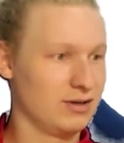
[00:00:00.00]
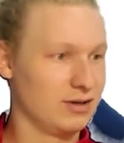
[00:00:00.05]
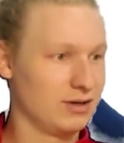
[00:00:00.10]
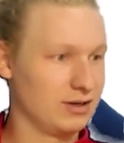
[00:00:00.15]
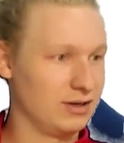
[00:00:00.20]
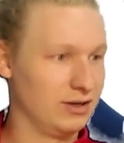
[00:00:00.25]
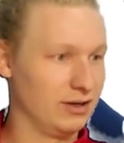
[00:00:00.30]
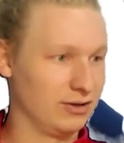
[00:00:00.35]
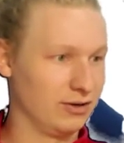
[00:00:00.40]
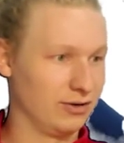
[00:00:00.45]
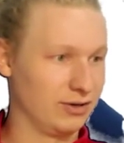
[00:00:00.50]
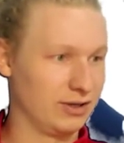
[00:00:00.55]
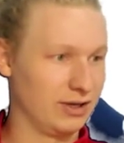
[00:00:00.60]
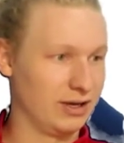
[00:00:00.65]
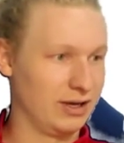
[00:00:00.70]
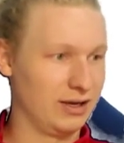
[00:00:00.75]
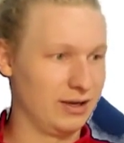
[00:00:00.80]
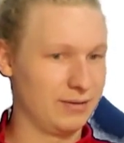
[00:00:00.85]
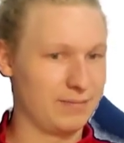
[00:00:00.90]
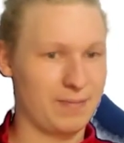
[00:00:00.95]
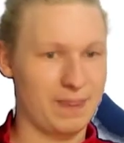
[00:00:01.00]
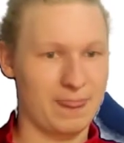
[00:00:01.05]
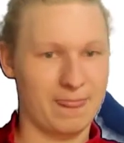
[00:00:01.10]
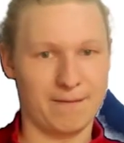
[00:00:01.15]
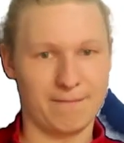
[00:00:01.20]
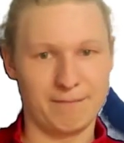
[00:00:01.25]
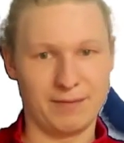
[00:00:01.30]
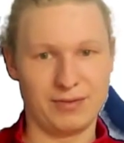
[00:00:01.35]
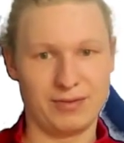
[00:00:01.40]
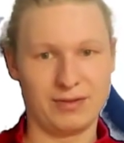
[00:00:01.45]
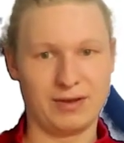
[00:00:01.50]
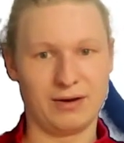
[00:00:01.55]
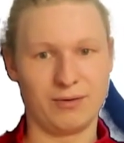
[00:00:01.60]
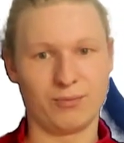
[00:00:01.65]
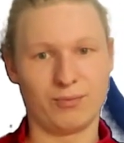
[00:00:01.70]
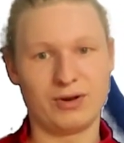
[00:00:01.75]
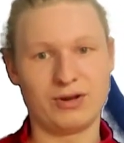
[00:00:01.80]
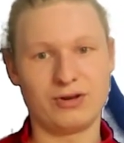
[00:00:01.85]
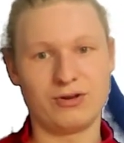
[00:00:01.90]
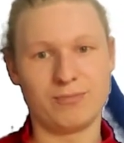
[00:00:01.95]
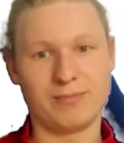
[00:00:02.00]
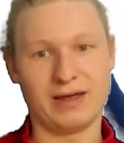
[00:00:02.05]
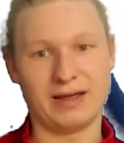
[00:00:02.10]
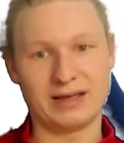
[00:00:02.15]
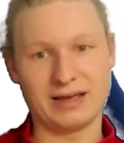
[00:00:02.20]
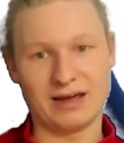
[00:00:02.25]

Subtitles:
Click OK, and then when you make